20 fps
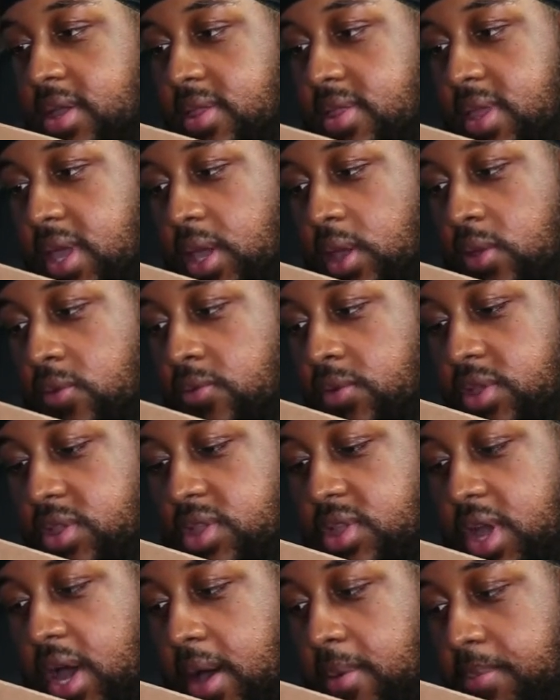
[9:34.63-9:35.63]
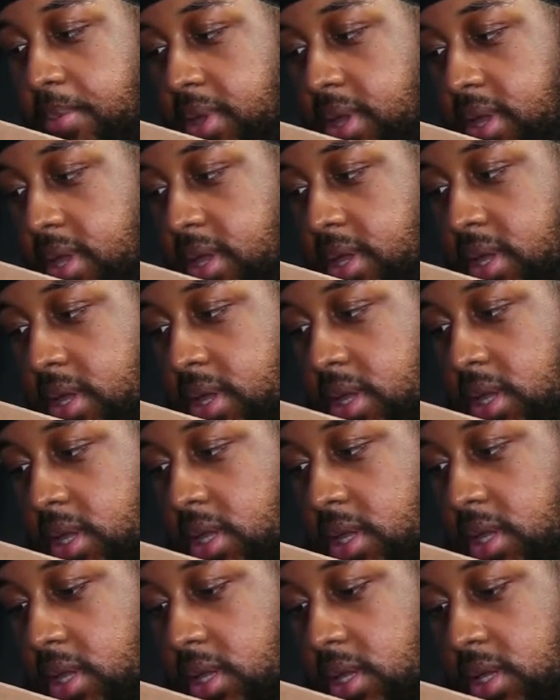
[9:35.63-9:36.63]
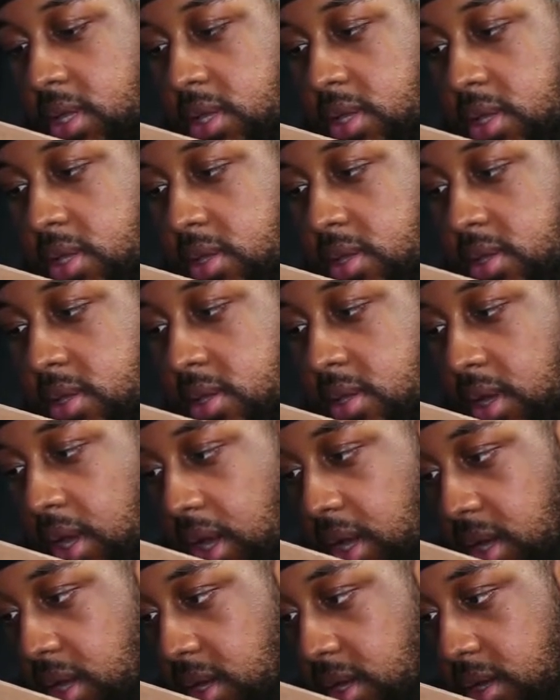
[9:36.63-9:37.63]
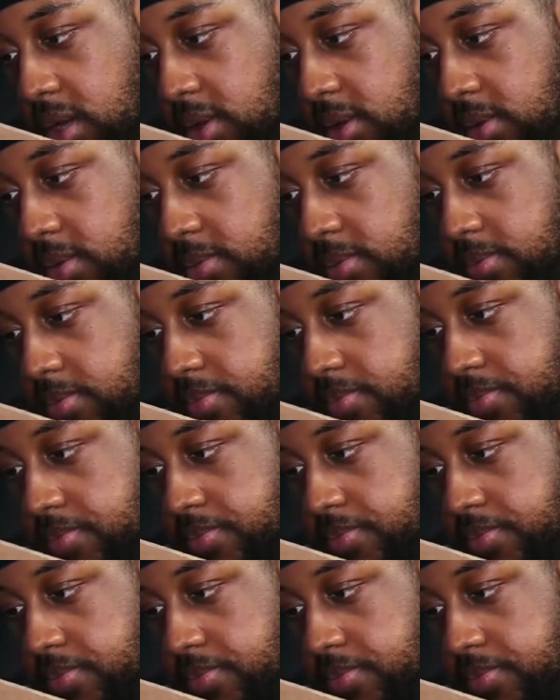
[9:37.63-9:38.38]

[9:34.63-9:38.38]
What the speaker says: Thank you for shopping. Don't